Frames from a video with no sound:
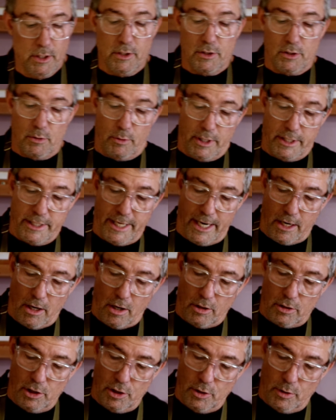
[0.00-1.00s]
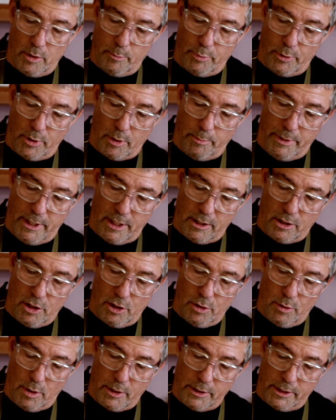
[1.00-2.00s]
So we're going to take our glue and put a bead of
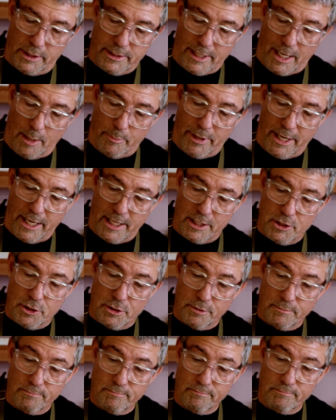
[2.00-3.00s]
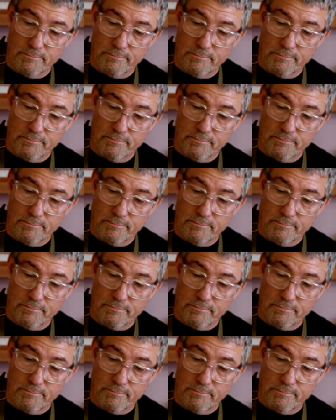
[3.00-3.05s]
glue on the top edge.